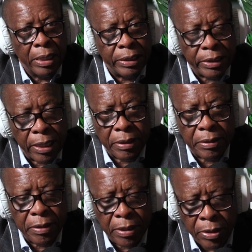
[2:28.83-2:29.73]

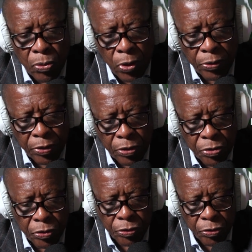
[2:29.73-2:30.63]
integrity in the work that
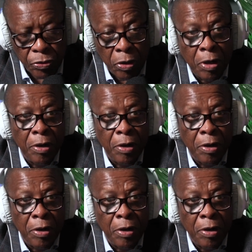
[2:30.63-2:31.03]
you do.